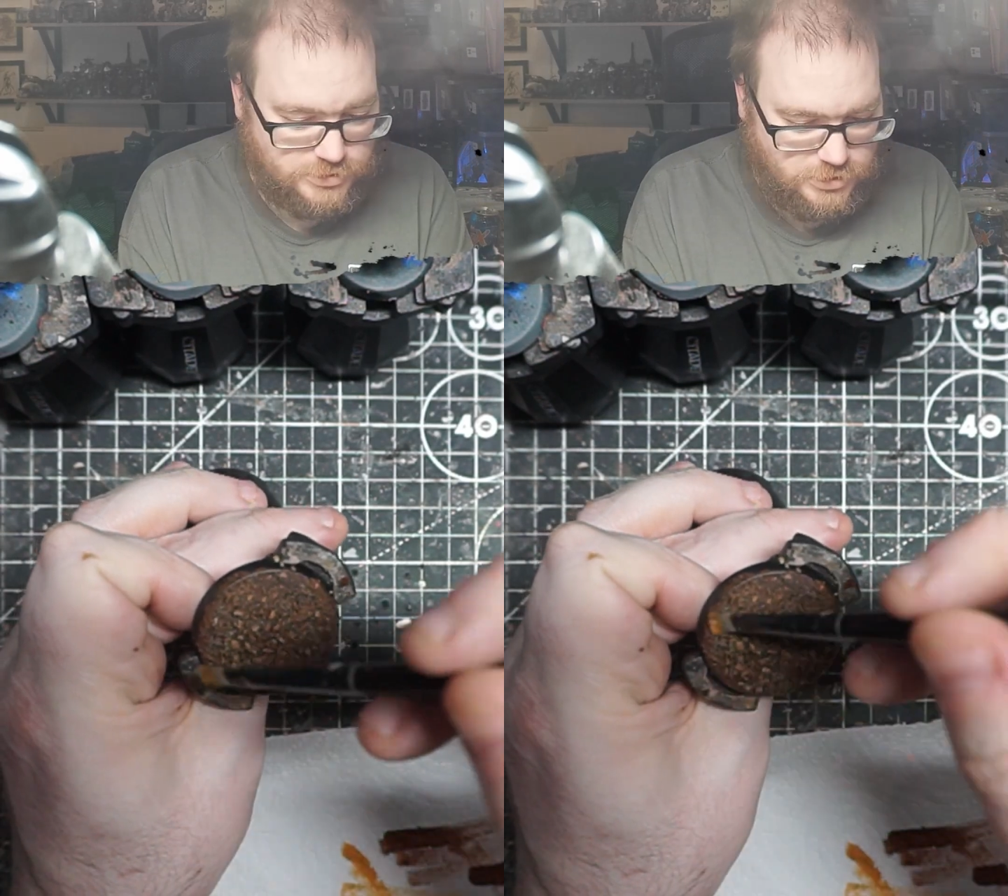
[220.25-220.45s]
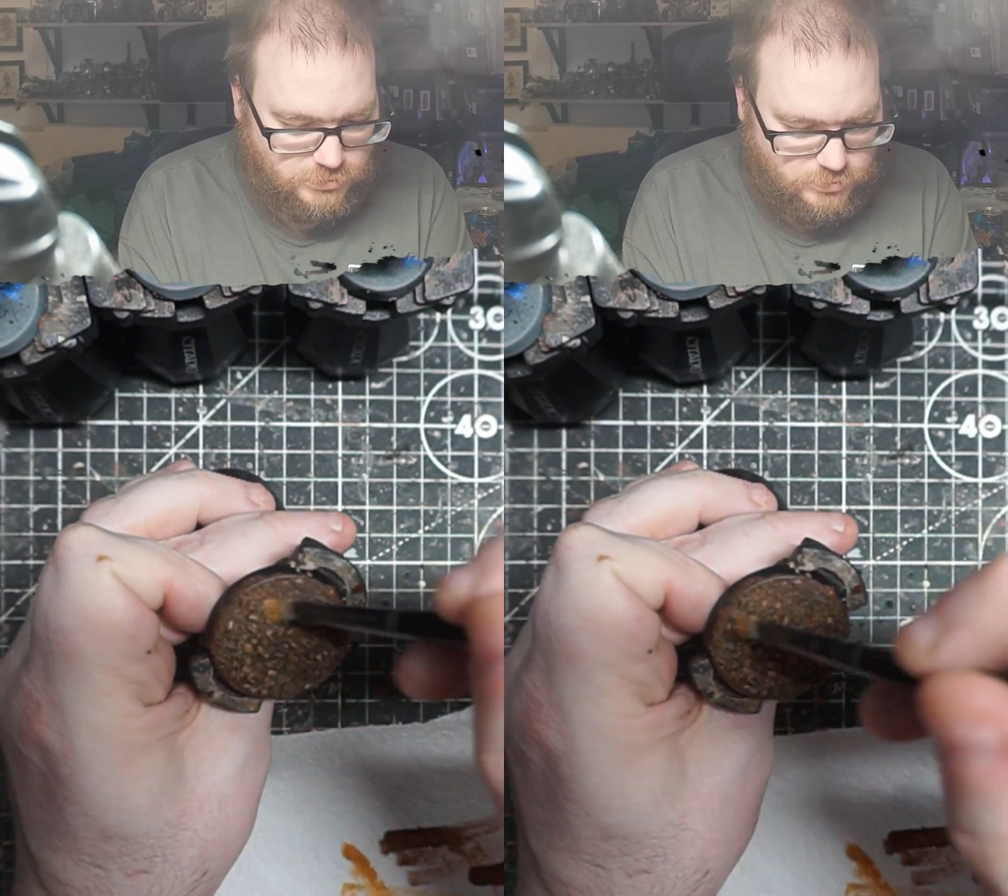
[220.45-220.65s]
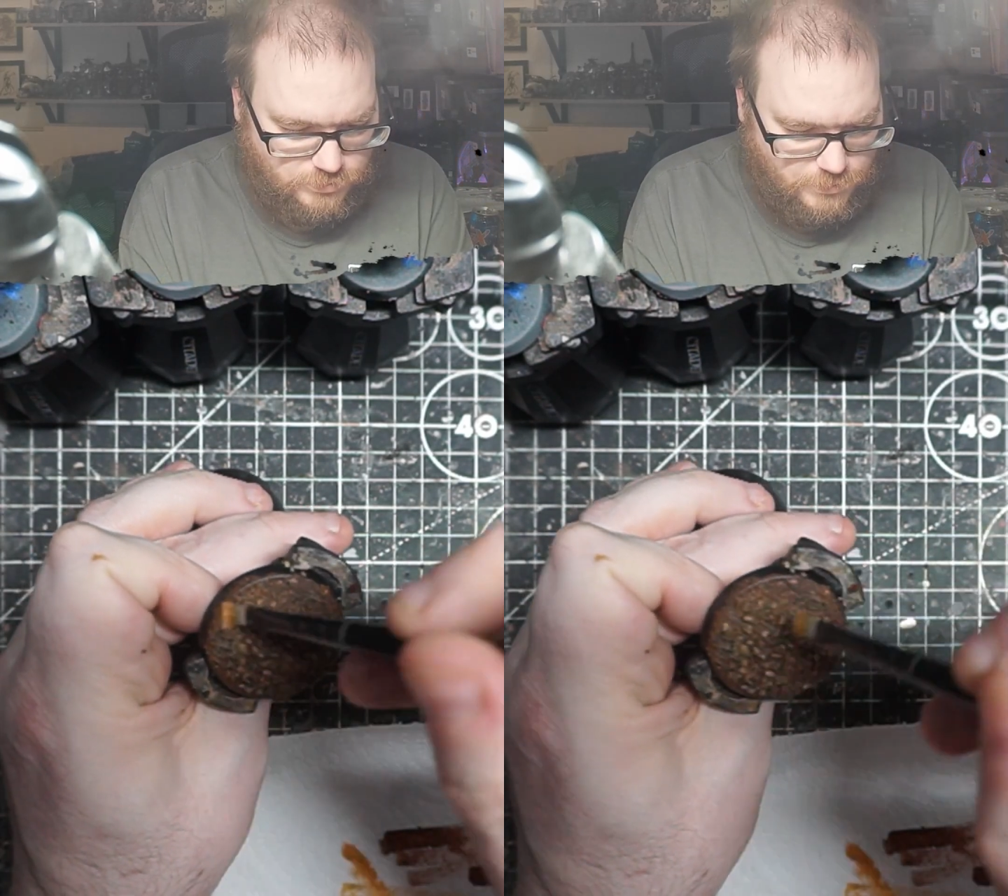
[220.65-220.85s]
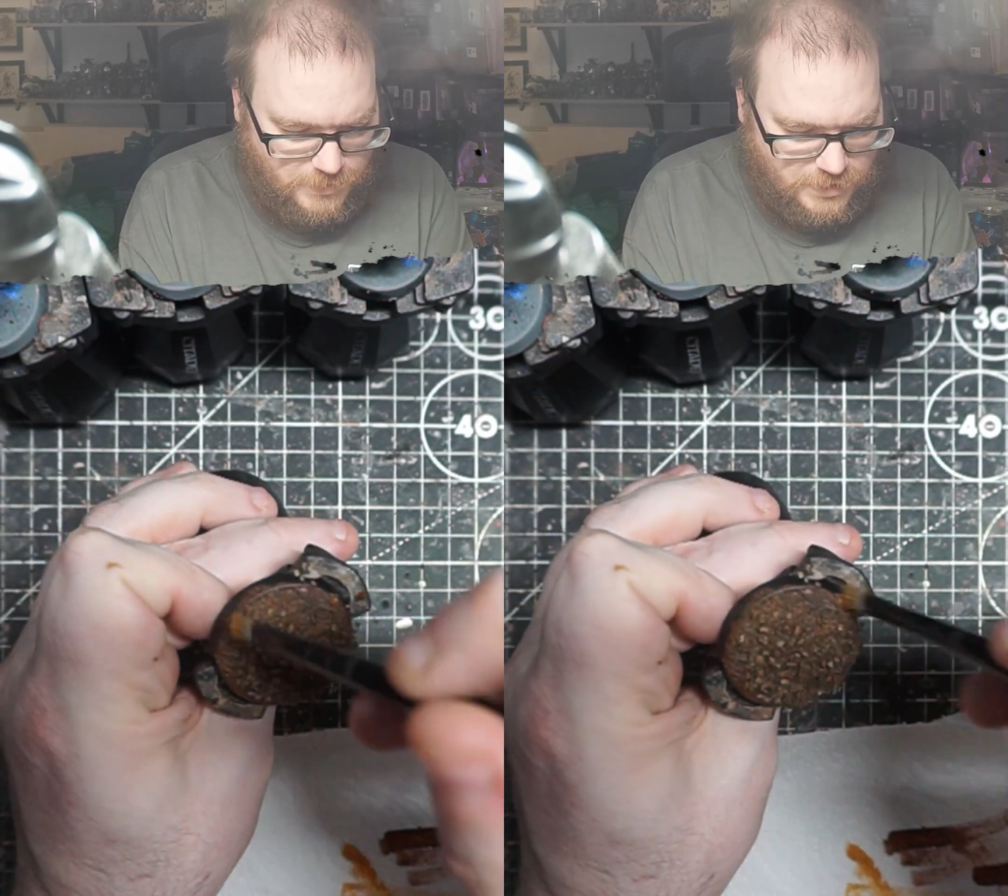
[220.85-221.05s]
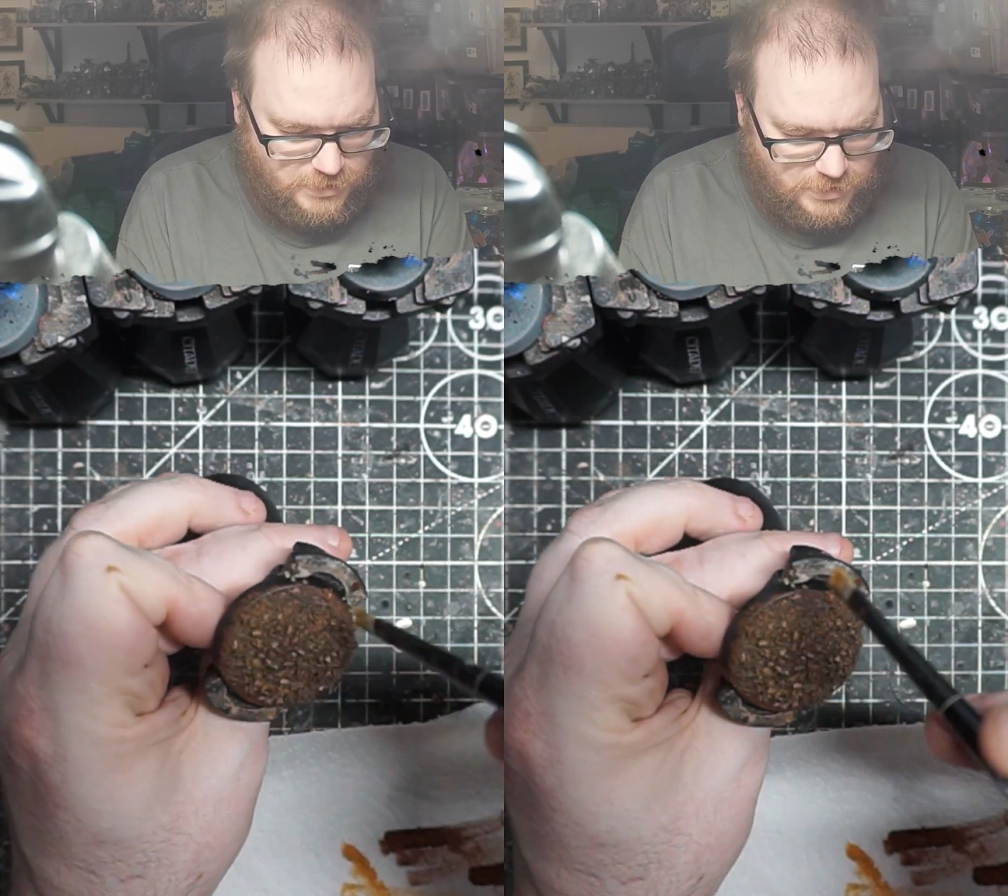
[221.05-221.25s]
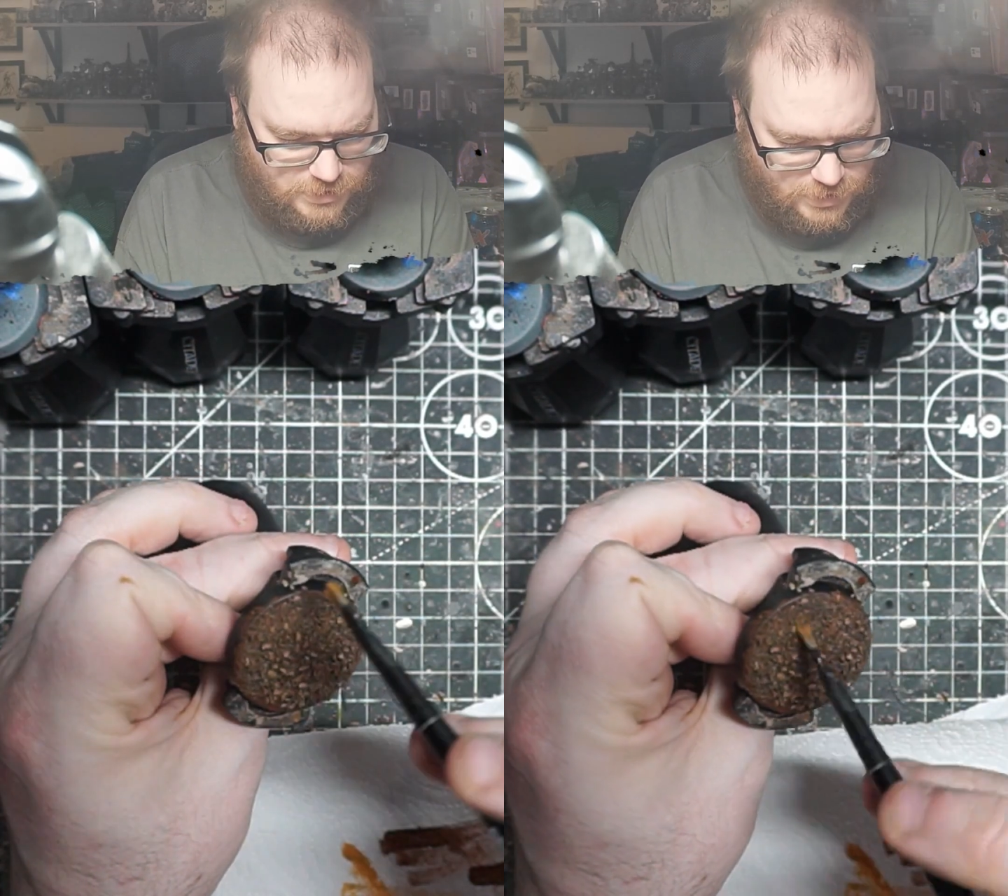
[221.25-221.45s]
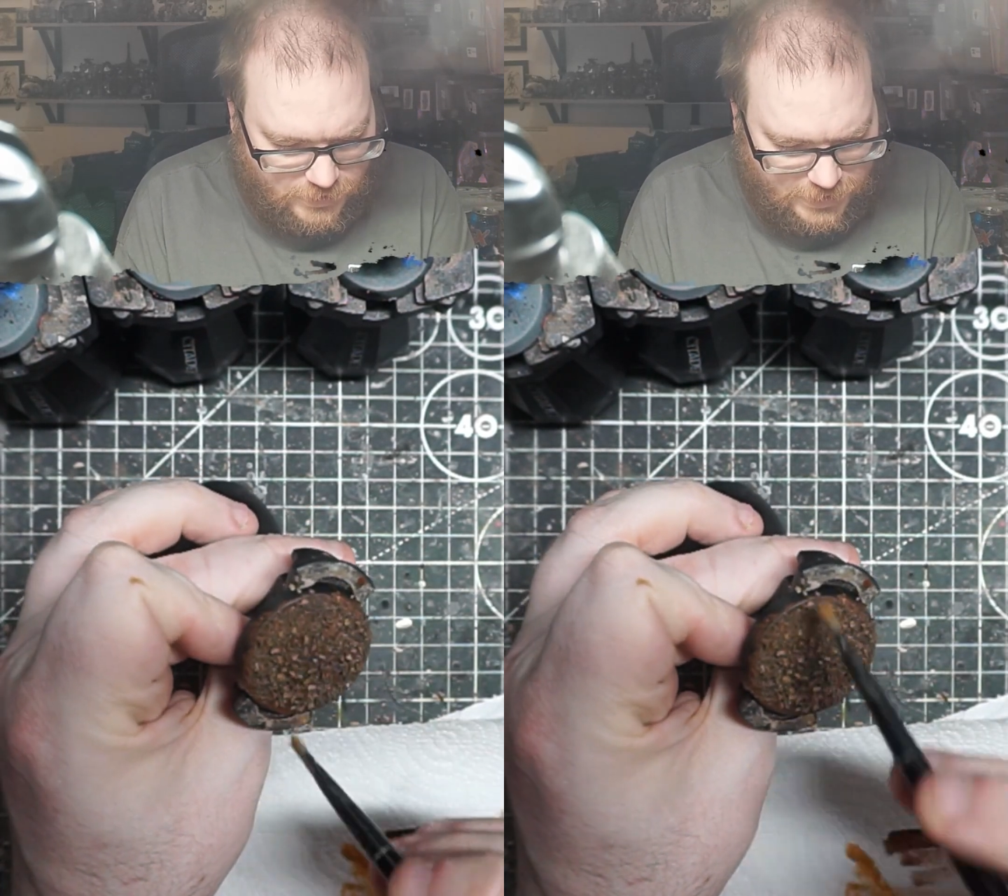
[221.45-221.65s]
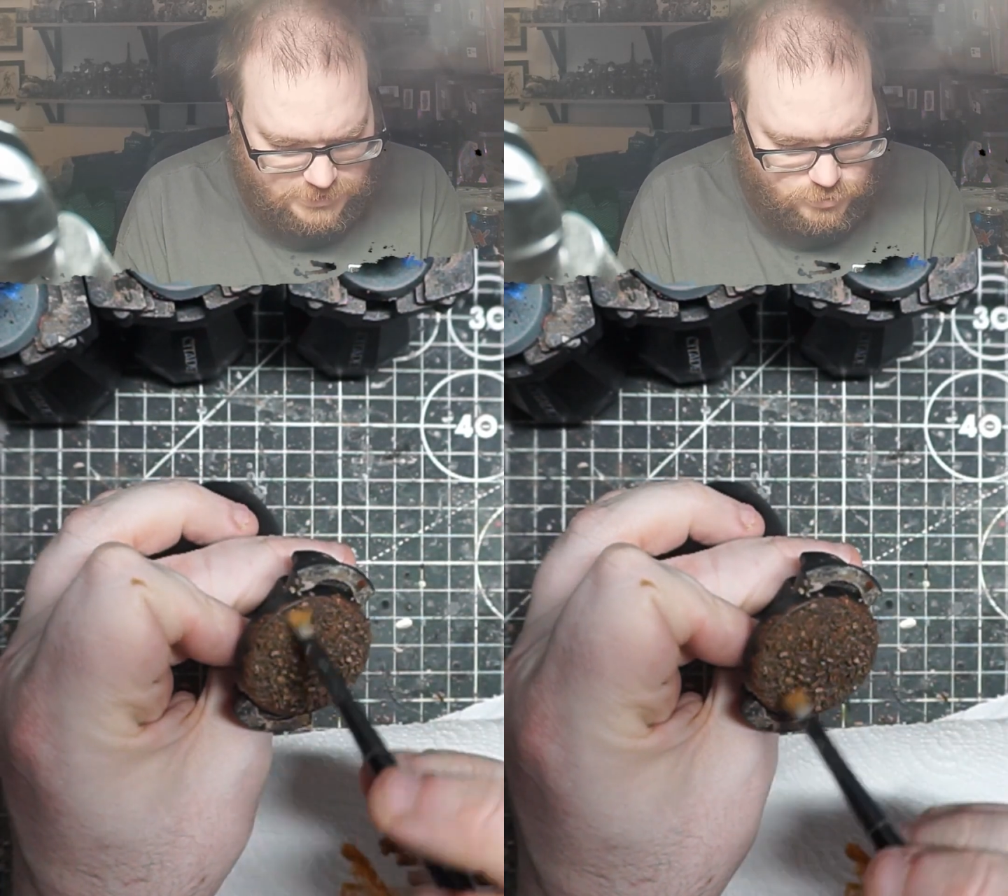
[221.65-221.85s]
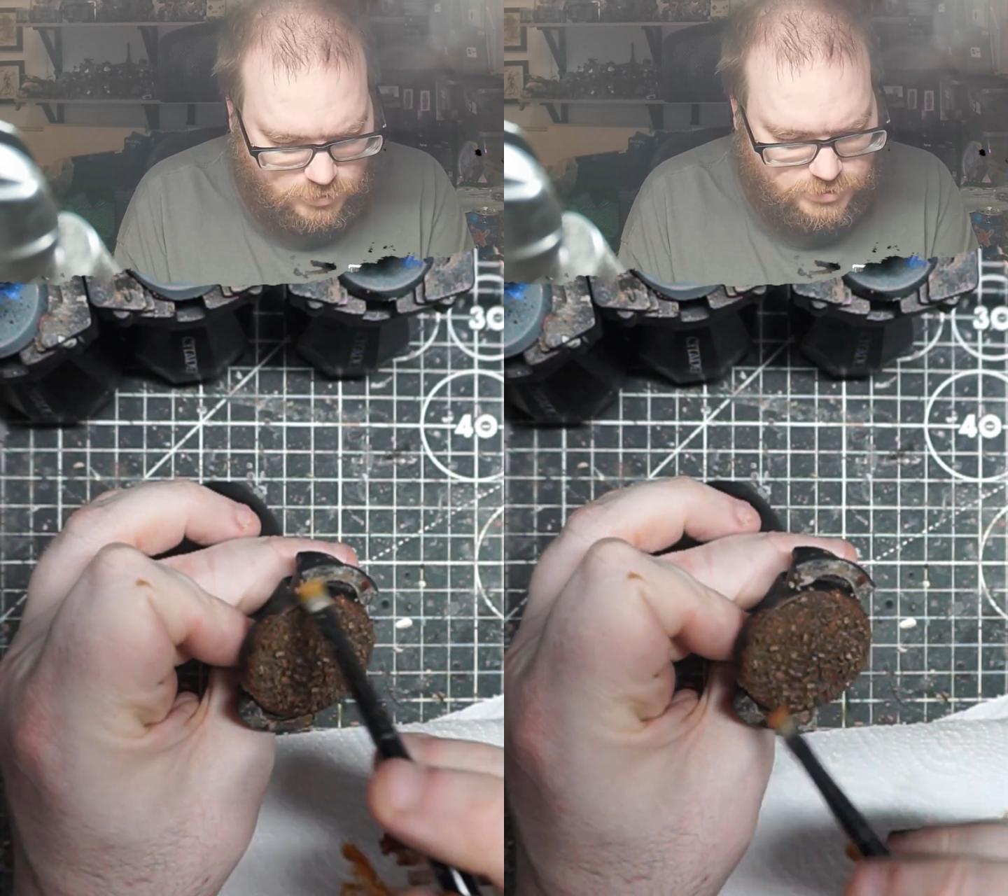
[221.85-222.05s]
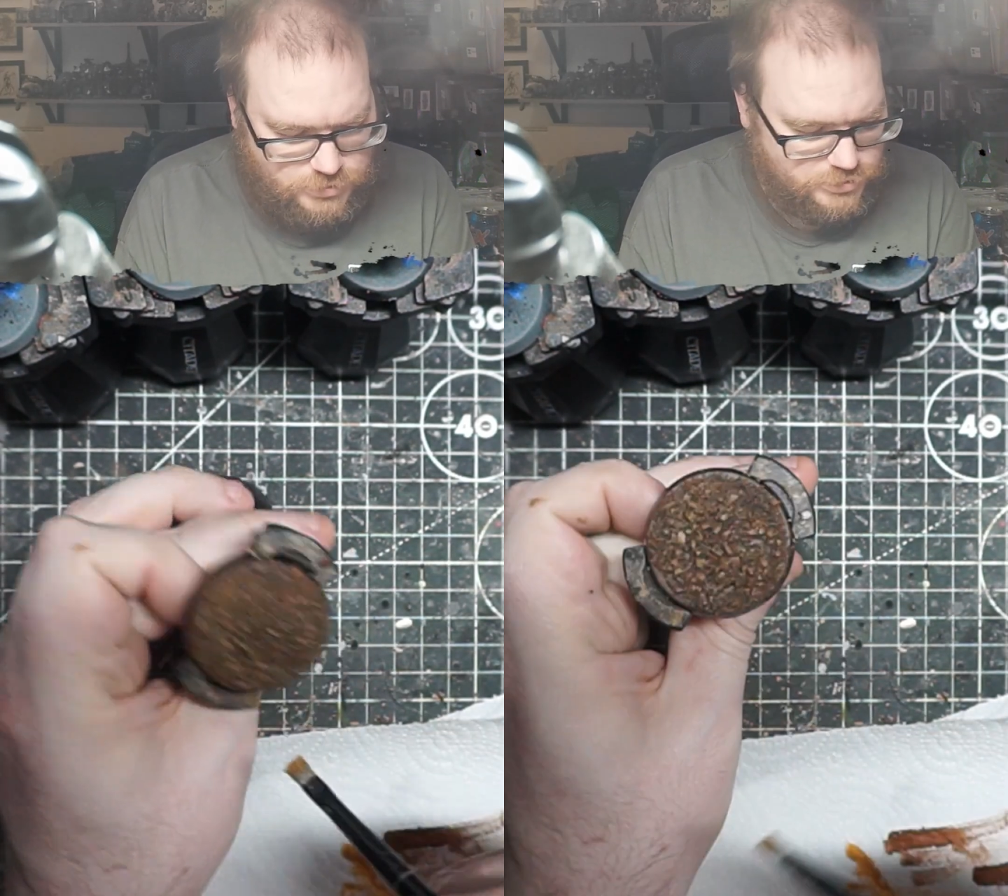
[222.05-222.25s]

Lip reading: So that's what we do.